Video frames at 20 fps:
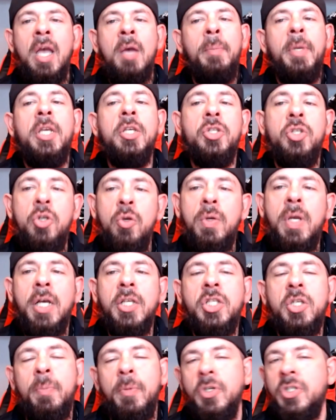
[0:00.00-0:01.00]
because new
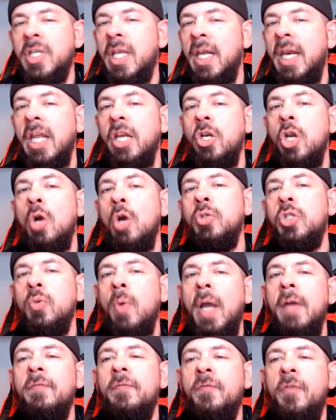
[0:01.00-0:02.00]
customers get a
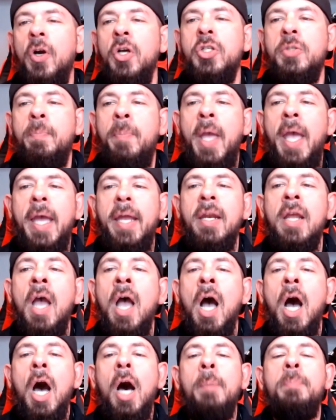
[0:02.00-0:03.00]
no-sweat first bet
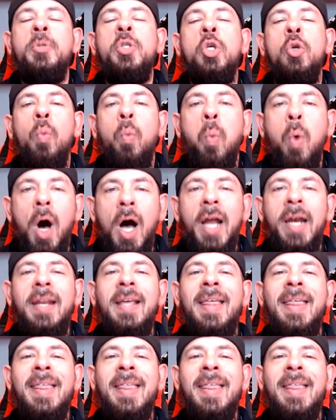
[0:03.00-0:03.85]
up to $1,000.